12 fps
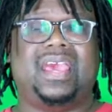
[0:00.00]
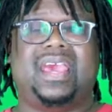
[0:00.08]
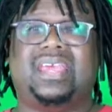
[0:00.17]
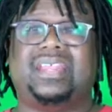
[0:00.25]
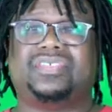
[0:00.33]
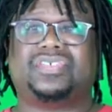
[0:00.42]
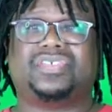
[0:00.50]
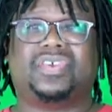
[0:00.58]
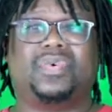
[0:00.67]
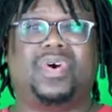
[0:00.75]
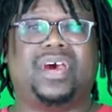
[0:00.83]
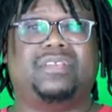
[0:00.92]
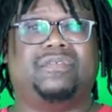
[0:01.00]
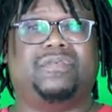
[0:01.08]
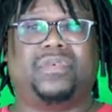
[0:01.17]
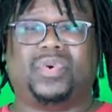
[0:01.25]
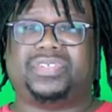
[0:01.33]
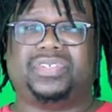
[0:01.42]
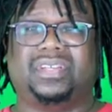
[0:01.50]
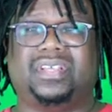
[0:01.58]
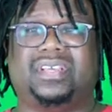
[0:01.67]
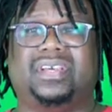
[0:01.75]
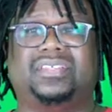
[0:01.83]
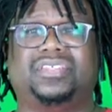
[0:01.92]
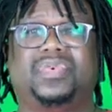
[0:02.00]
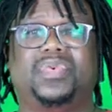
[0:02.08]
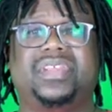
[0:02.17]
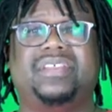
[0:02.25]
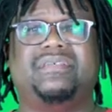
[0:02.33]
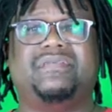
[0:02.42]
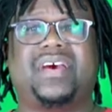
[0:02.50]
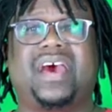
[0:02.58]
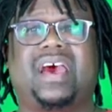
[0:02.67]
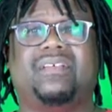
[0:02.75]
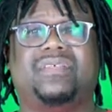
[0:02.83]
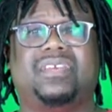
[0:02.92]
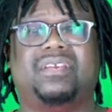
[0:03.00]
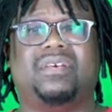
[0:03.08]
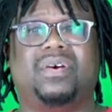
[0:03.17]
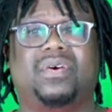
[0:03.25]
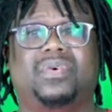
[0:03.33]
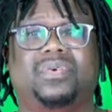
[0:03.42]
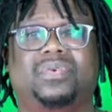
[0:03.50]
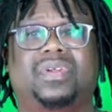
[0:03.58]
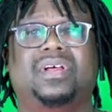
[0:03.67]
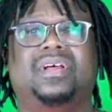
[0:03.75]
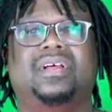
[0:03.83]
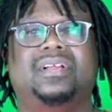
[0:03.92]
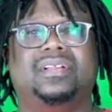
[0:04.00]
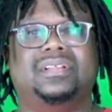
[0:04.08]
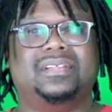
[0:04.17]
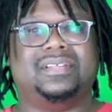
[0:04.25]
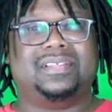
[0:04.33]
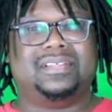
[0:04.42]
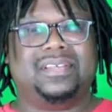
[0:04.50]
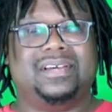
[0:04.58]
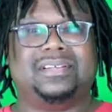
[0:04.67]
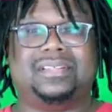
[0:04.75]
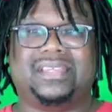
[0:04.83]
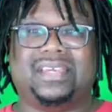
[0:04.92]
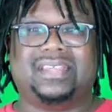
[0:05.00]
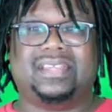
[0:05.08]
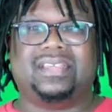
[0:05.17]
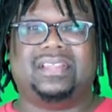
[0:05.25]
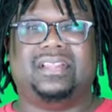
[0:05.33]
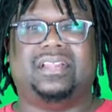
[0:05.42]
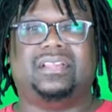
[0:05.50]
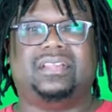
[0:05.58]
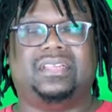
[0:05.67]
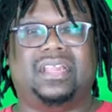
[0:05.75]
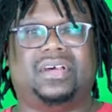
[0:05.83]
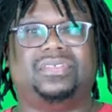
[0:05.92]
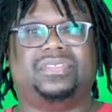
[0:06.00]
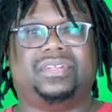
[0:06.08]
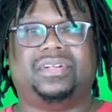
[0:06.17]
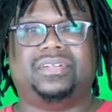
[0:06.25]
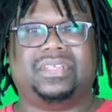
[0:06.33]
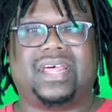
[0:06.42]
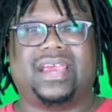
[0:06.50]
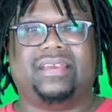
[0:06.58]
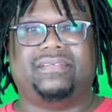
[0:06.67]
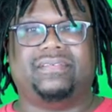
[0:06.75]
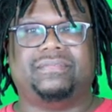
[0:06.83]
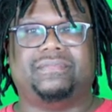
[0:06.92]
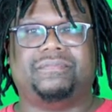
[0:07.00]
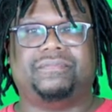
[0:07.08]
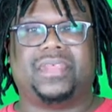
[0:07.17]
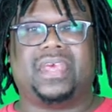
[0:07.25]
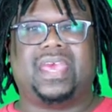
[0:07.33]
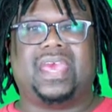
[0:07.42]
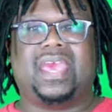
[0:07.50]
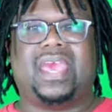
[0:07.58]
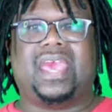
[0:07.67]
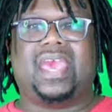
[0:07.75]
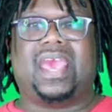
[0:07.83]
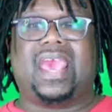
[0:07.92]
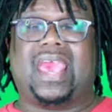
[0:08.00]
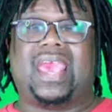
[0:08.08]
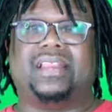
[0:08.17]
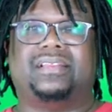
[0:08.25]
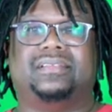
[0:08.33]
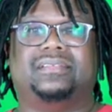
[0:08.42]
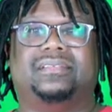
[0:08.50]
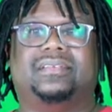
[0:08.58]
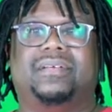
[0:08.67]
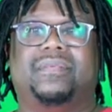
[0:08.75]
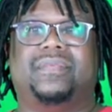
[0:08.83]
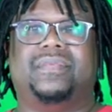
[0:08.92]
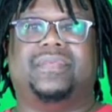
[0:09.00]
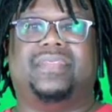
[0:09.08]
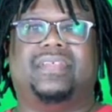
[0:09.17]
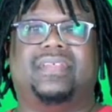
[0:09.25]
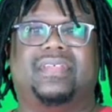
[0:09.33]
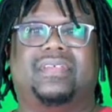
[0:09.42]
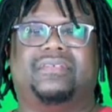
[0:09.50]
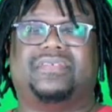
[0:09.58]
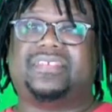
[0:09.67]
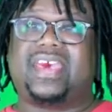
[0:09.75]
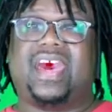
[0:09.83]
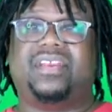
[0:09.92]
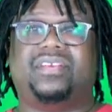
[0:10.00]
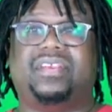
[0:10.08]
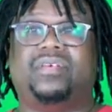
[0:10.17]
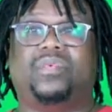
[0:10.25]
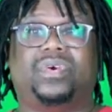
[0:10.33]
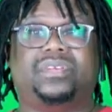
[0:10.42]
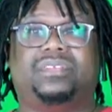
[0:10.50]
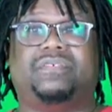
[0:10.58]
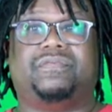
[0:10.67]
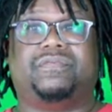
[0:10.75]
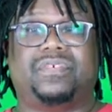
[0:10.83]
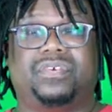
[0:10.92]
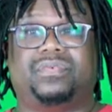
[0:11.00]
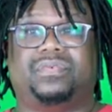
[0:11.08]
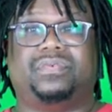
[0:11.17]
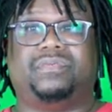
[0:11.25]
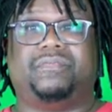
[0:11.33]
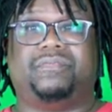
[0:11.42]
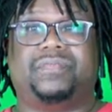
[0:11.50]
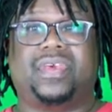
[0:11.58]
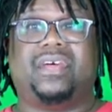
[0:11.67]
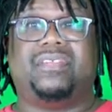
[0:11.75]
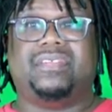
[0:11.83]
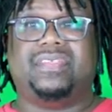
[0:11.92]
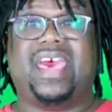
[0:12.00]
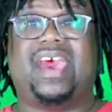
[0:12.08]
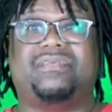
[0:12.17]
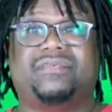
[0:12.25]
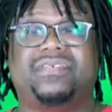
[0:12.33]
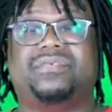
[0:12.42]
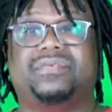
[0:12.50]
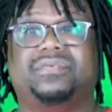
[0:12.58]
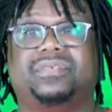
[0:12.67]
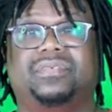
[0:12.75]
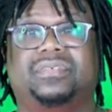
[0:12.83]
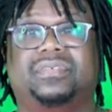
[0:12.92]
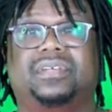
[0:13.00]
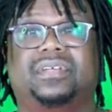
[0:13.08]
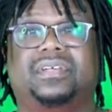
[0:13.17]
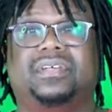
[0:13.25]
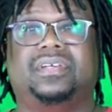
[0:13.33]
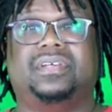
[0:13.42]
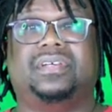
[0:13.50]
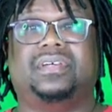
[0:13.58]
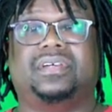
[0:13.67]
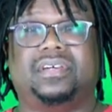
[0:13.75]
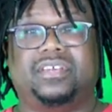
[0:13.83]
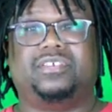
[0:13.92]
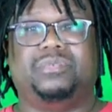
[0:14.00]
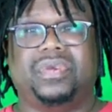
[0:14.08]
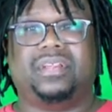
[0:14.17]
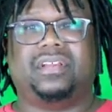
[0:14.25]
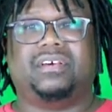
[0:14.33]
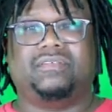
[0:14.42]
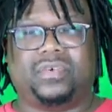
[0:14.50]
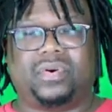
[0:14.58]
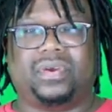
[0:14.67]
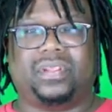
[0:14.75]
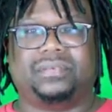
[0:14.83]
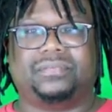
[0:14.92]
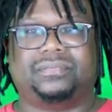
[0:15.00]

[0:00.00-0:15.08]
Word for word: And it's so unfortunate. A 25 year old young lady lost her life. And Saturday was the funeral. That funeral could have been avoided.